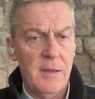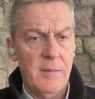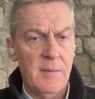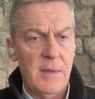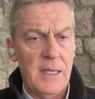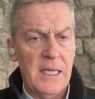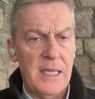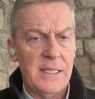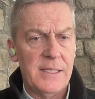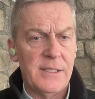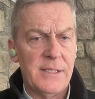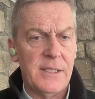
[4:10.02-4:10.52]

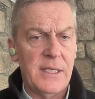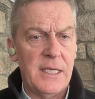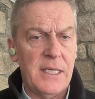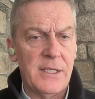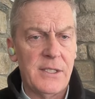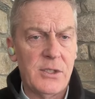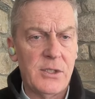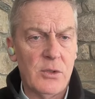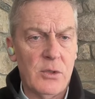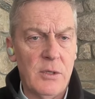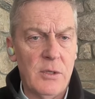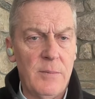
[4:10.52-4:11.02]
it's
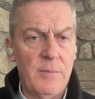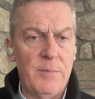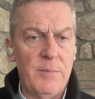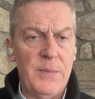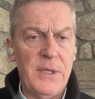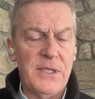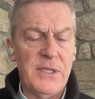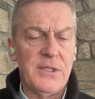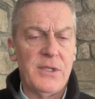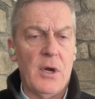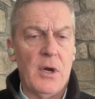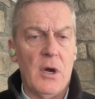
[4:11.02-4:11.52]
it's sort of
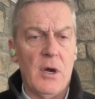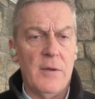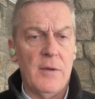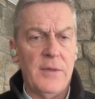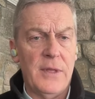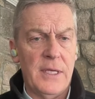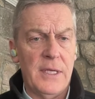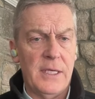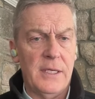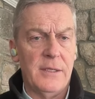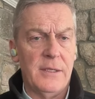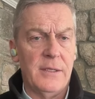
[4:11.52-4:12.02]
bizarre
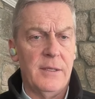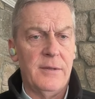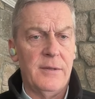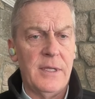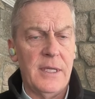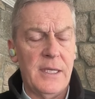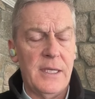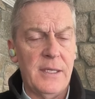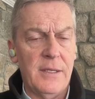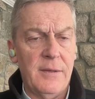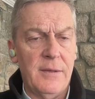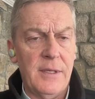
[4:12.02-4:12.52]
that it
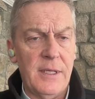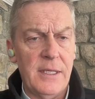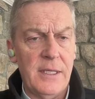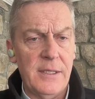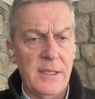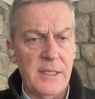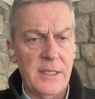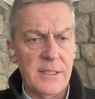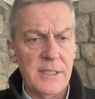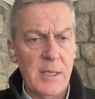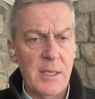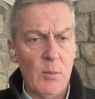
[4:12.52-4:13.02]
that it that
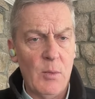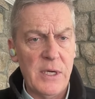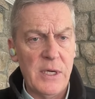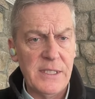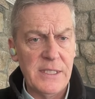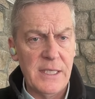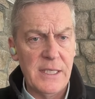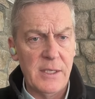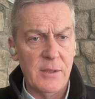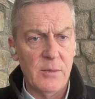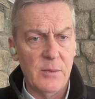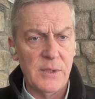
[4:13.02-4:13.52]
in some ways
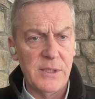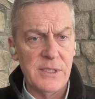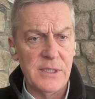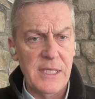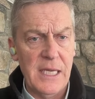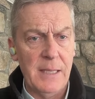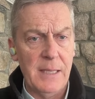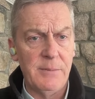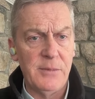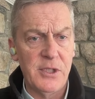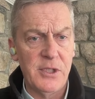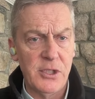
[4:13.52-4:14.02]
that it was
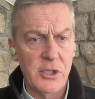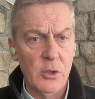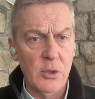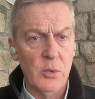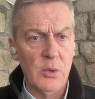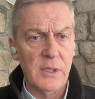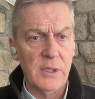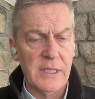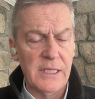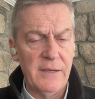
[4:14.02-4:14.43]
named steward,